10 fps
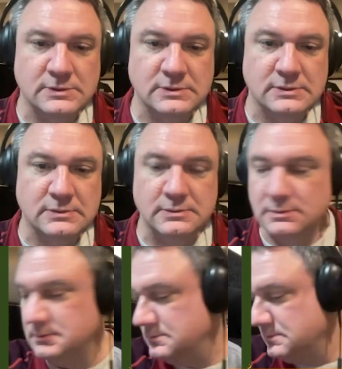
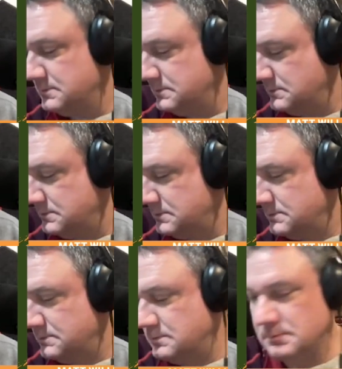
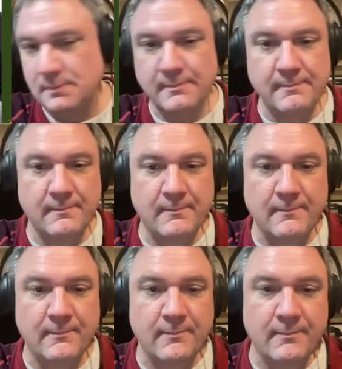
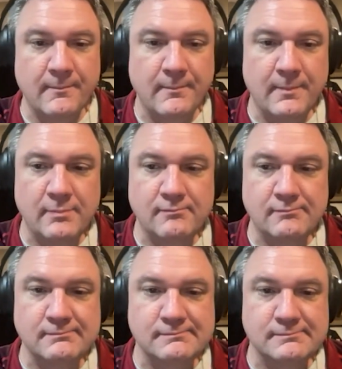
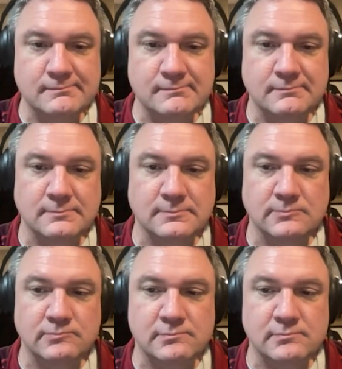
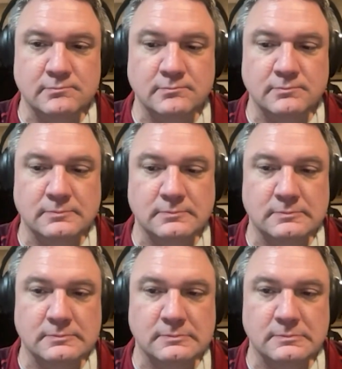
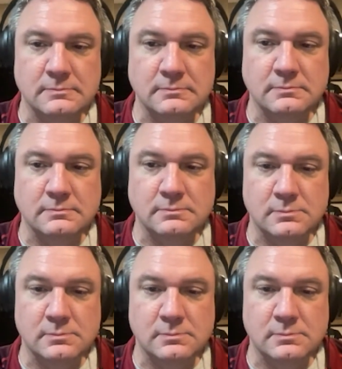This person isn't speaking.